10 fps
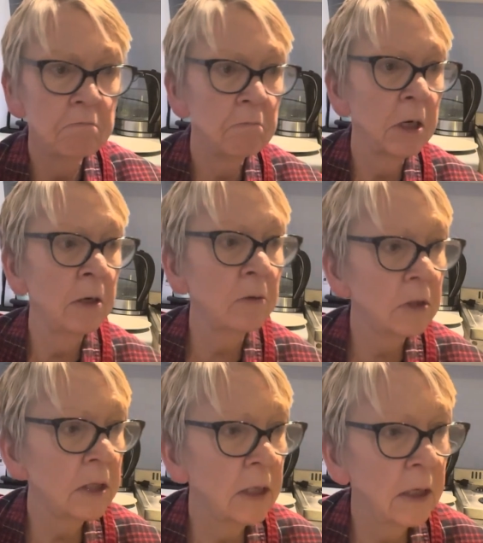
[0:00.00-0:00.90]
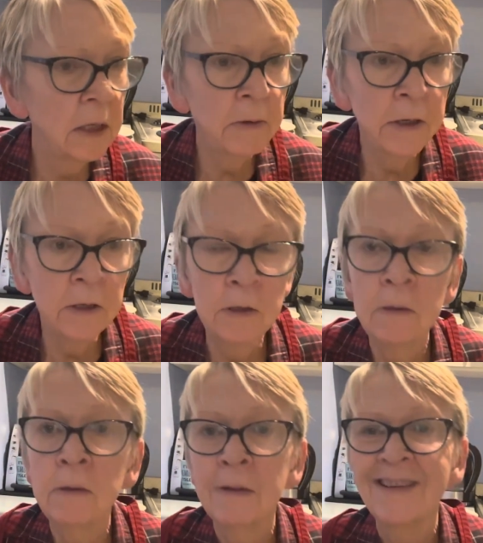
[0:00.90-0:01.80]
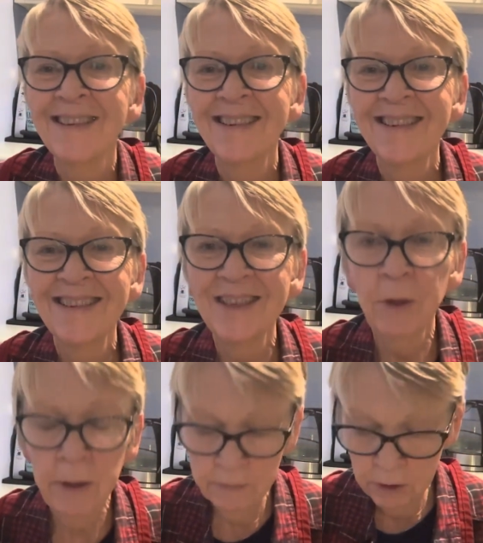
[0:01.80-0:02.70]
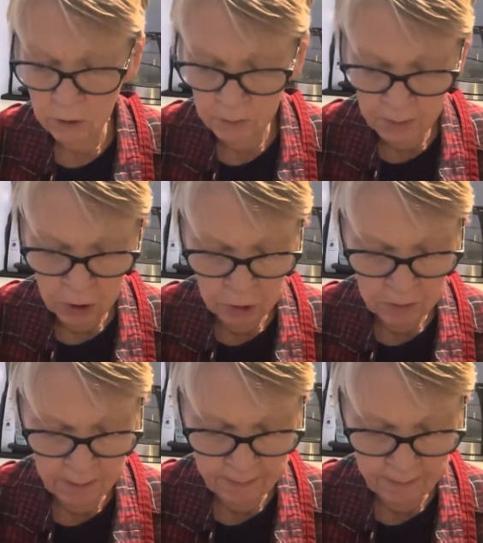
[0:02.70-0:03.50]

But I don't see it anywhere. So I'll have to use margarine.